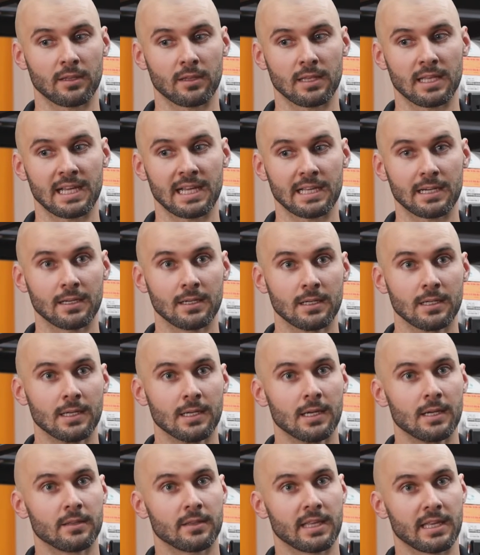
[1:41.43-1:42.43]
the line.
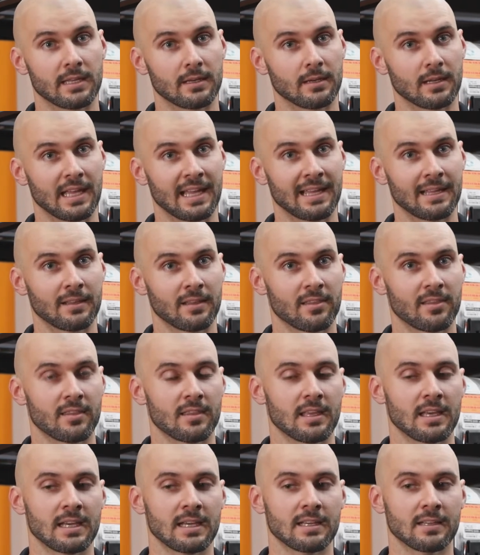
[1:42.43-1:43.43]
Then as
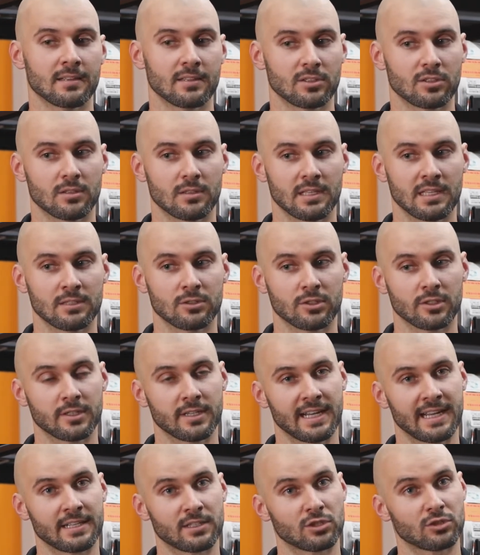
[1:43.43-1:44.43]
intern
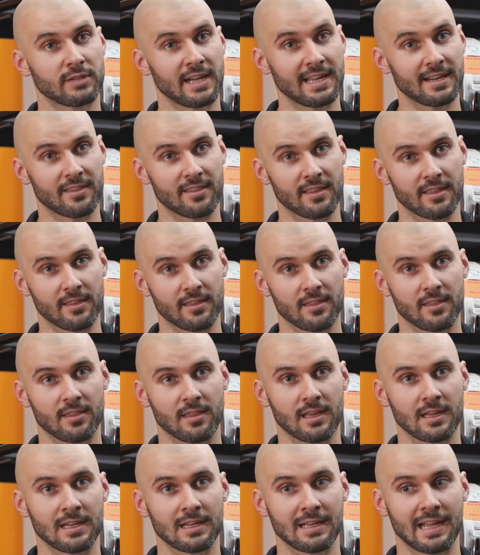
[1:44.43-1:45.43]
at Stratasys,
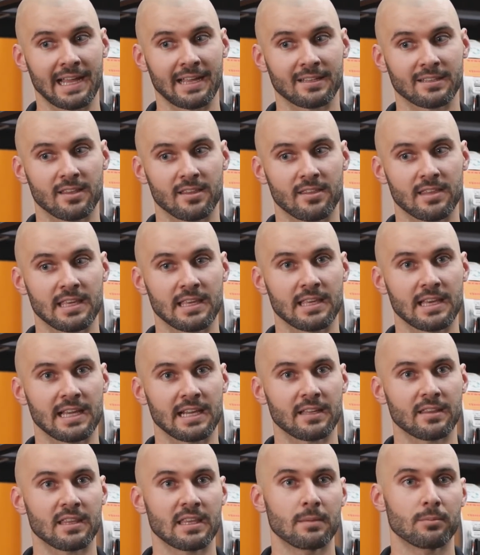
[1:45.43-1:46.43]
I got to see kind
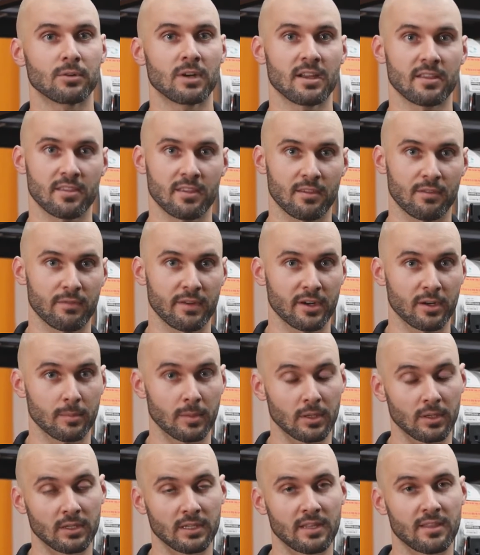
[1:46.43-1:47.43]
of the process
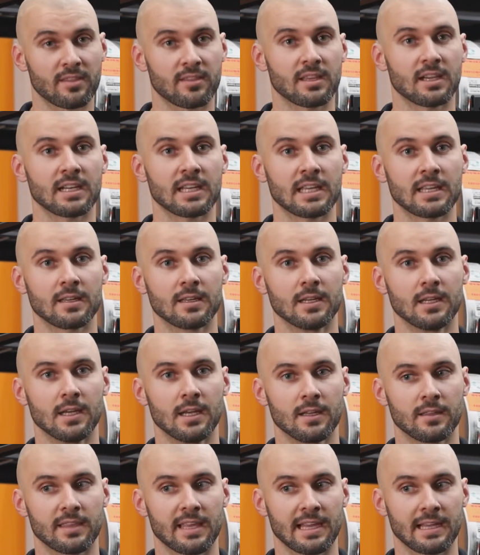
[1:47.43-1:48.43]
variability study
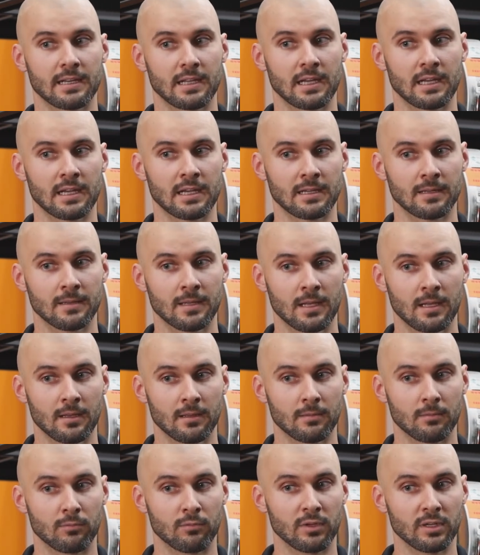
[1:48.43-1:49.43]
that
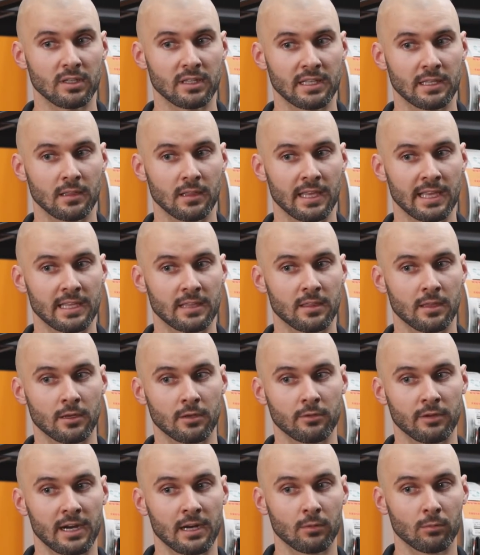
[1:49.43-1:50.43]
really laid the
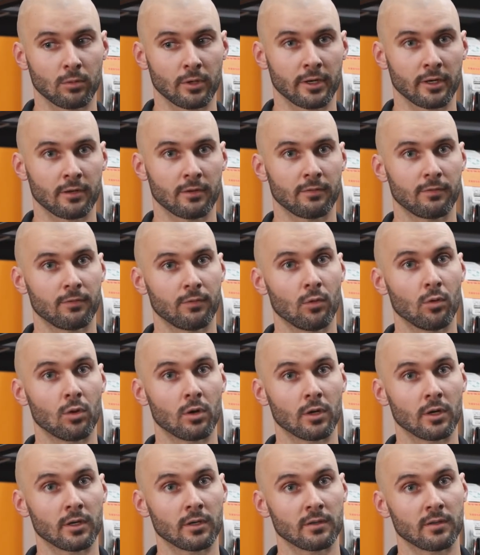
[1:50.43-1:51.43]
groundwork
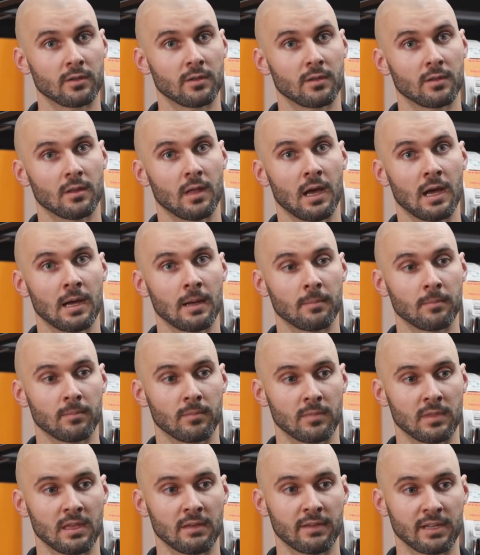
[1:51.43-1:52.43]
for
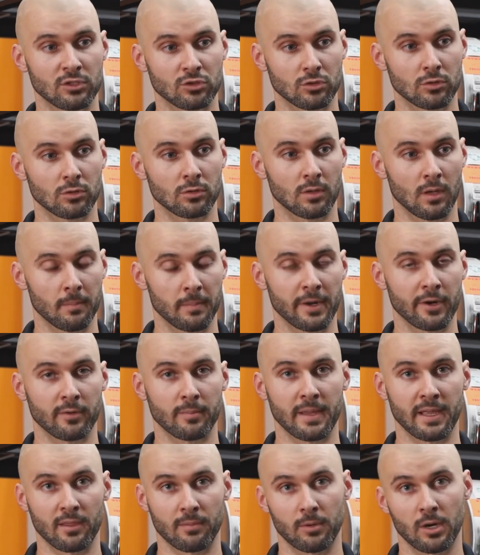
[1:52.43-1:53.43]
the eventual American
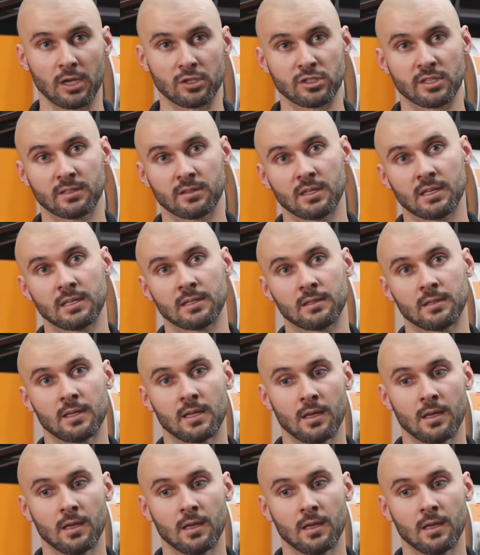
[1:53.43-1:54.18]
Makes project, the